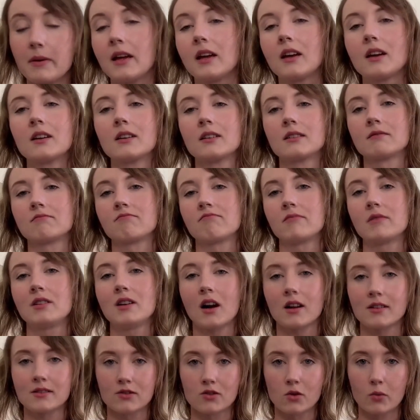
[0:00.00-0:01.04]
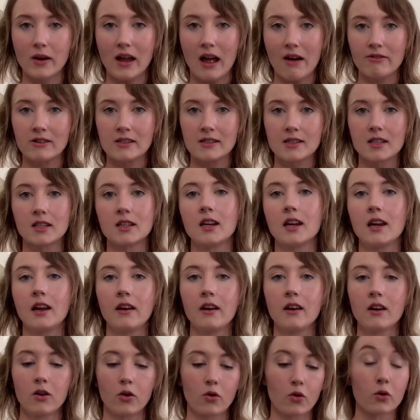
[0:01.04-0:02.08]
big yarn store we have in
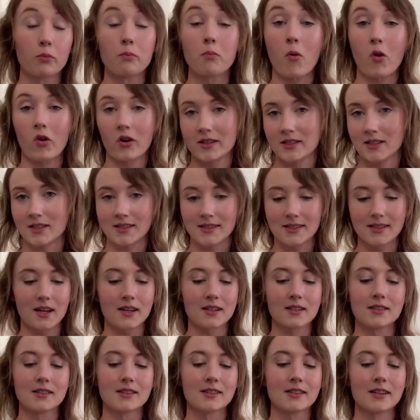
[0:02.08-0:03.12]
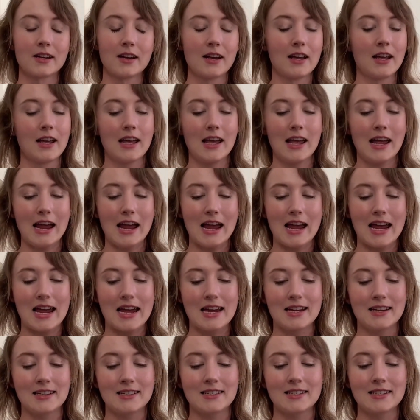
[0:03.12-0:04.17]
Sydney called Morris & Sons,
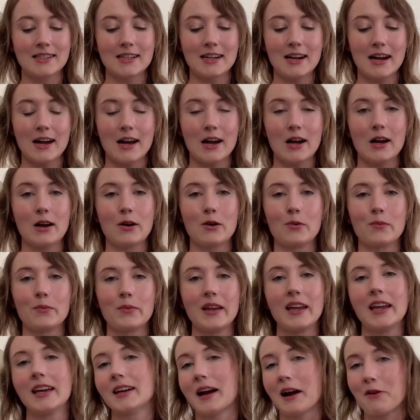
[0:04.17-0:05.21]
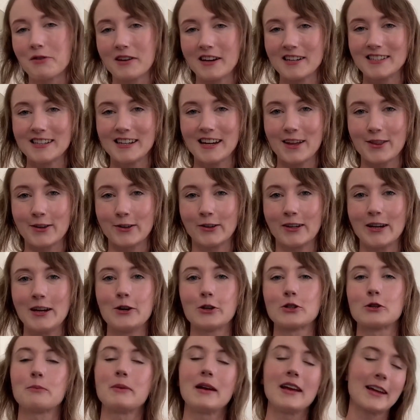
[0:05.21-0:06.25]
and he and I went in together and he
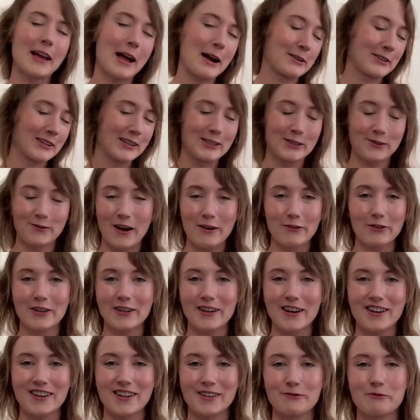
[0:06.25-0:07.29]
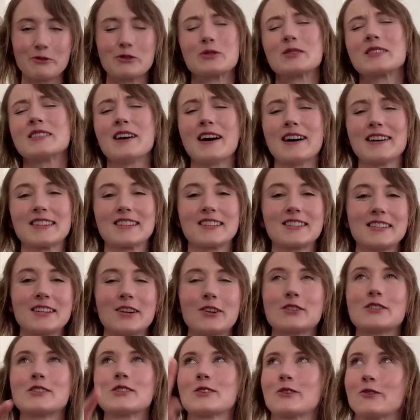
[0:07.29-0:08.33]
got to pick out his favorite yarn, which was nice because he
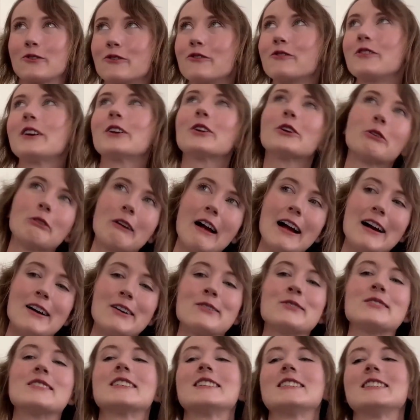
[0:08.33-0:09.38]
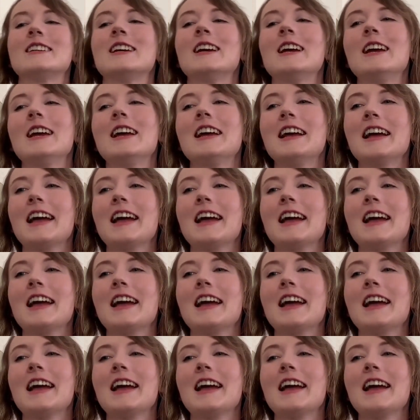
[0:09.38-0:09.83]
got to sort of feel around and